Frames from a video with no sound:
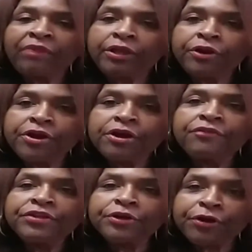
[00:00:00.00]

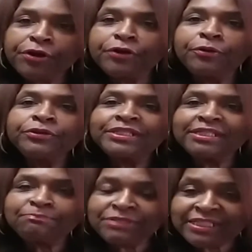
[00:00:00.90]
Karel The Girl
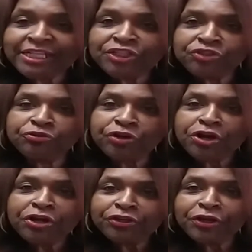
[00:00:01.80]
sent you.
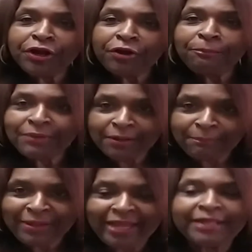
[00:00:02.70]
Karel The Girl
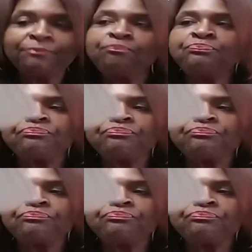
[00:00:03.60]
Mukbang.